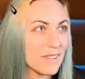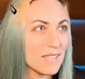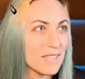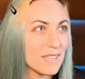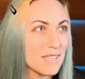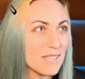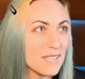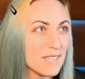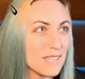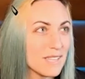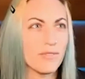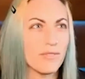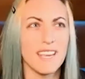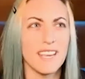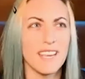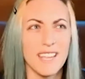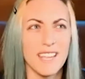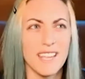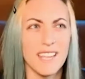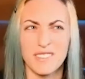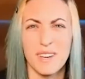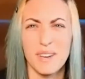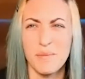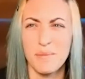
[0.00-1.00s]
It's funny.
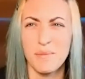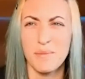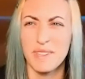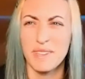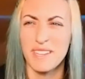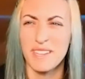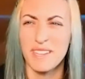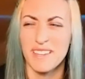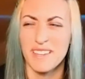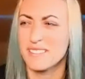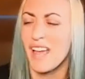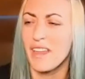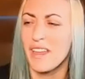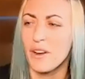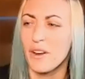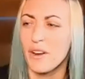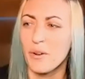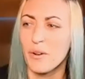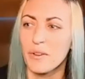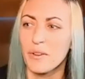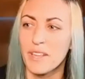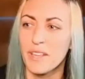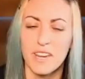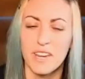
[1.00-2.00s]
It's funny because I
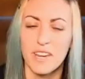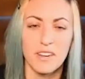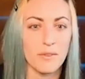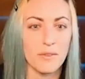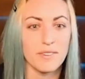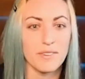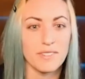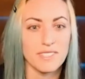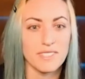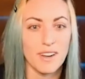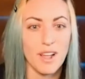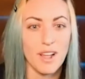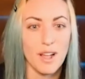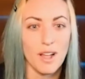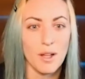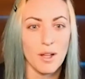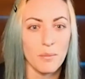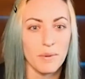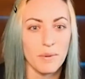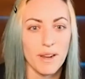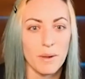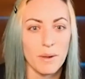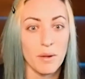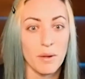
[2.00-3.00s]
don't get nervous at all,
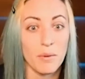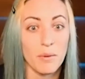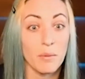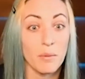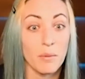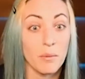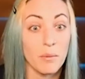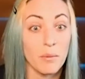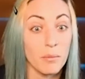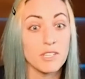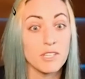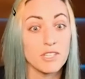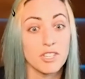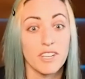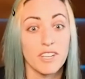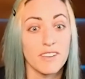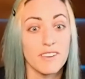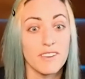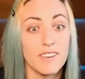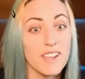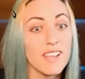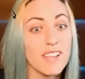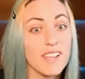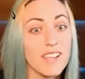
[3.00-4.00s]
but I probably
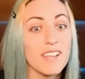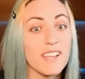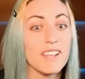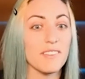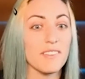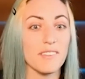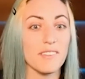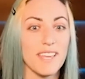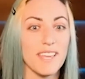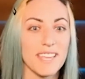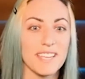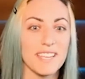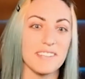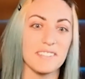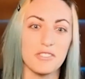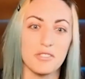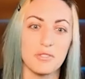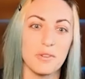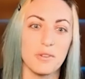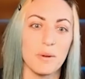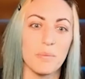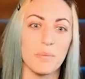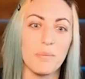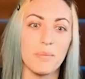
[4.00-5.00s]
should, like
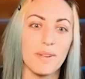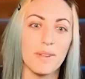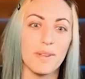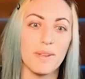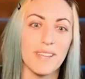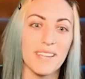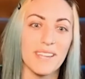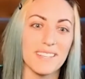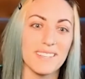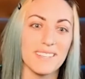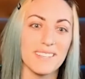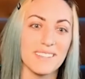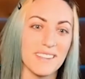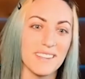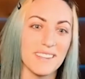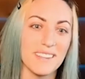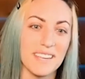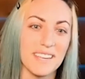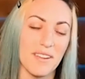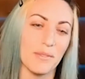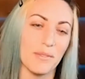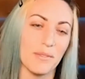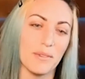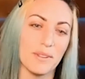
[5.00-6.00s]
tripping and like
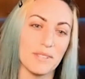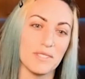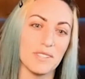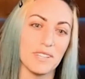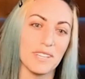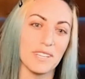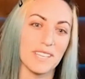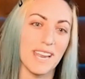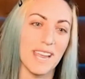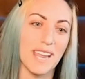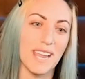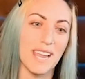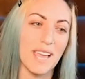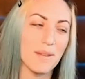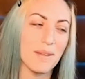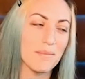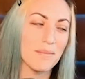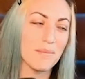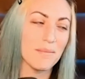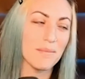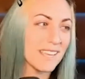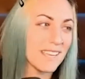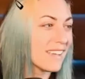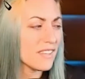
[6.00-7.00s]
everyone's looking at
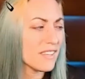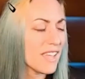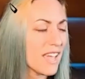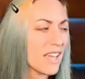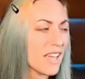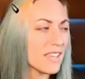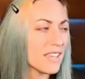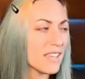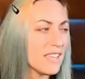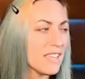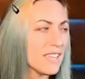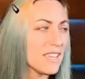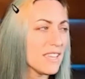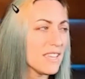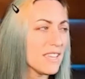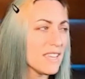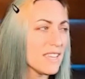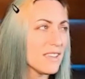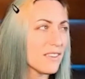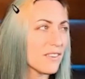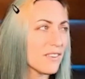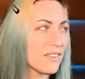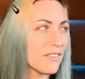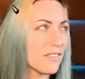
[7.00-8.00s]
me. Yeah.
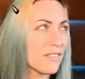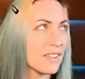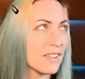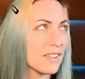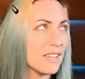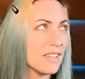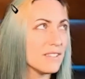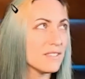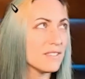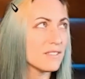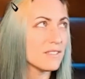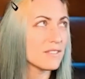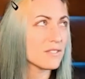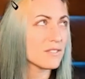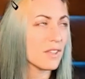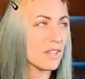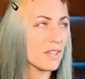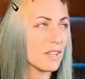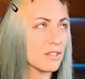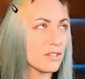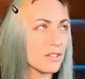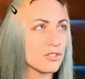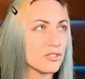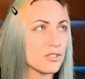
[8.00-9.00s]
He's
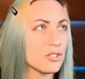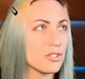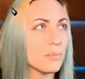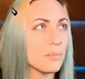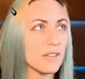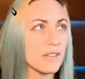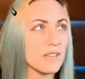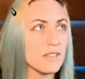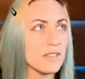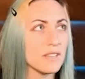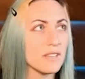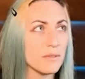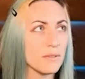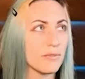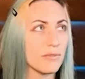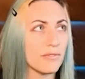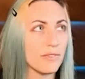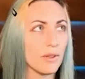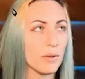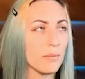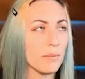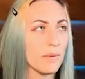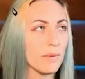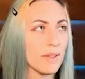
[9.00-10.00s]
like super into
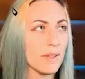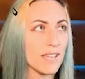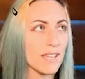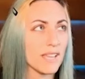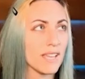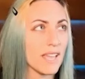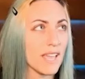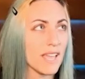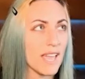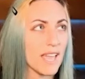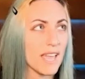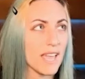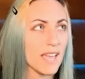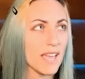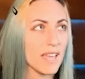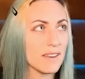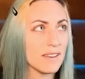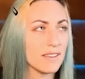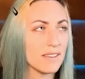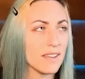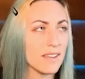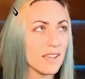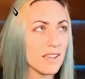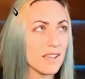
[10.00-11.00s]
filming
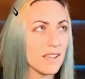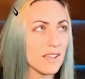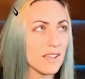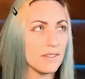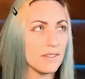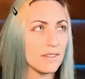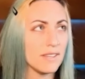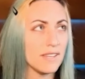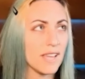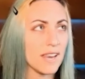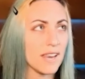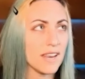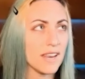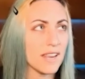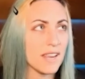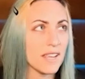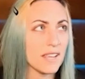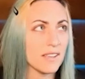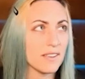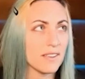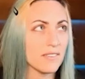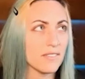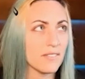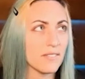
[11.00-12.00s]
and
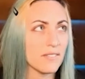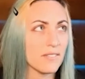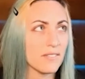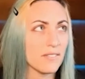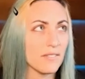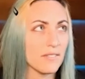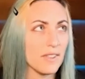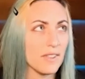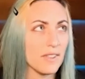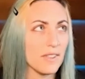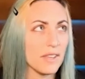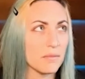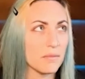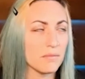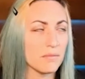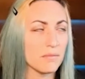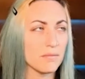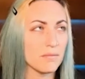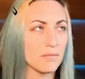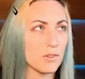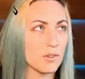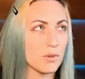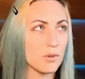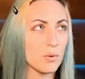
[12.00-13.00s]
getting like
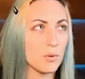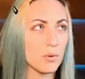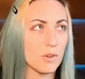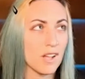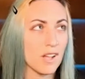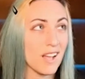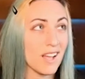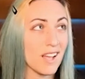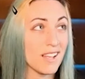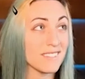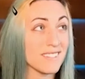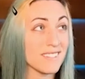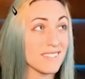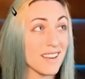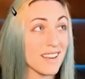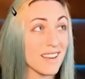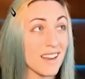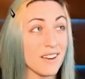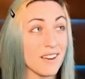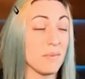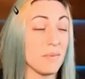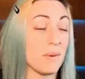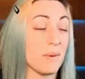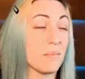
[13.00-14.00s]
cool content.
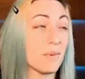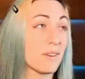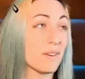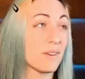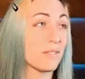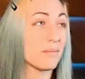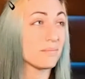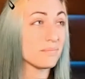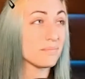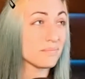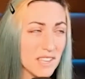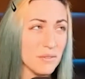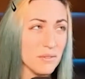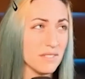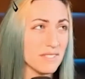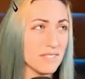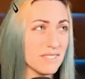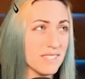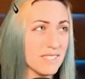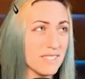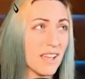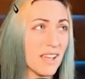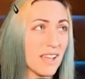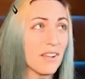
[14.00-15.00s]
I remember he
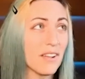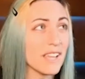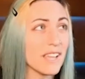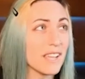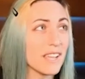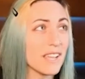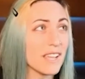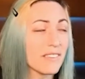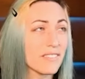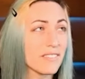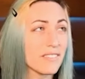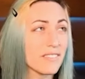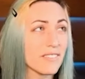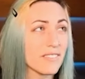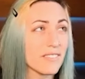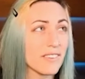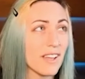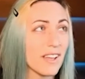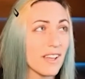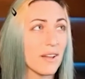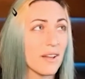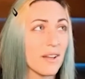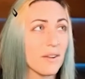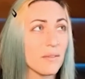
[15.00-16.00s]
was yelling
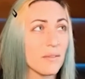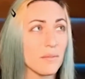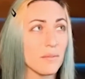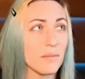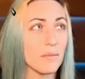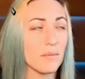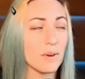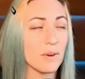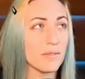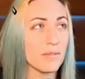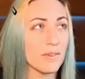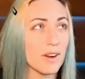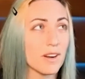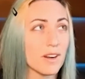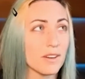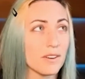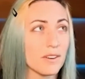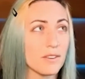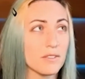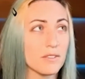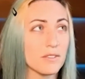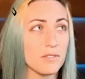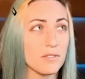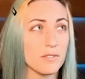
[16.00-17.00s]
at one of
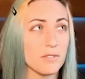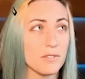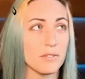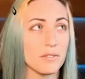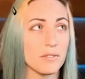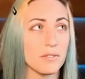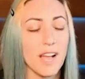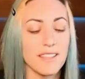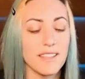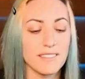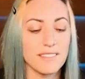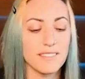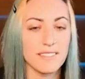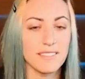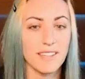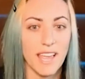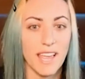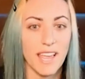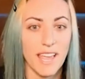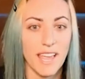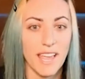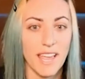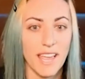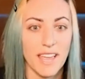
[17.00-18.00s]
our crew guys
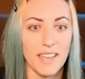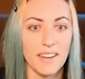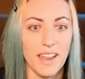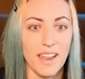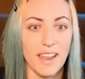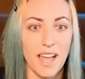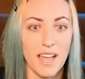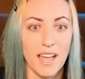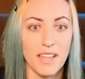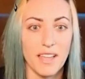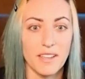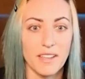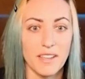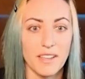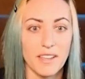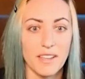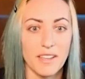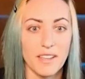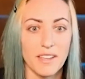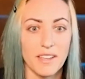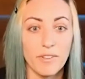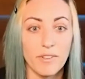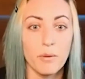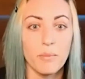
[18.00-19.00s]
and I
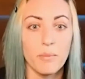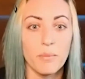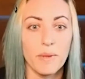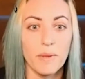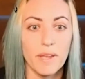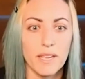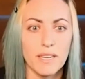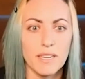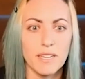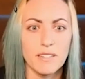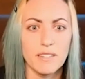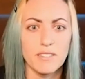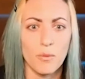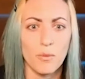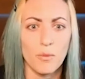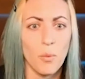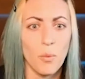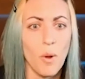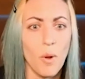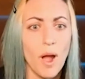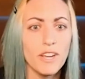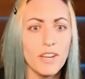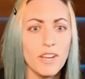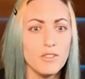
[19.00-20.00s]
stopped filming and he's like,
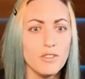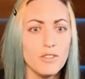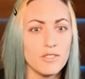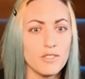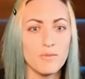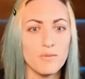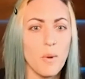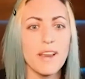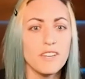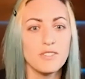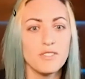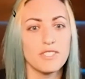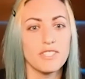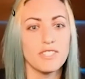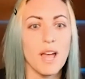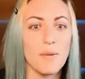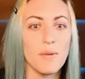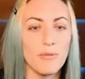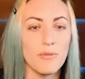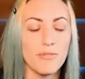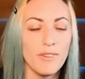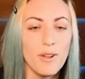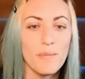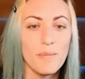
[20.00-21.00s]
why did you
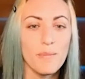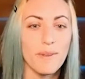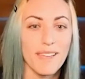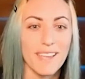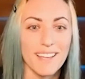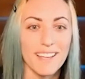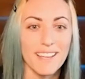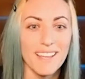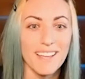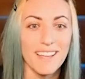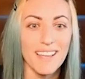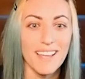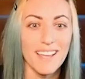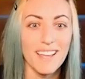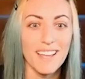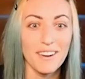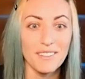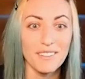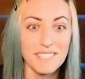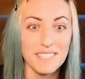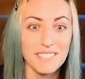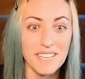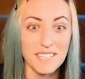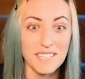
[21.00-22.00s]
stop filming? And I was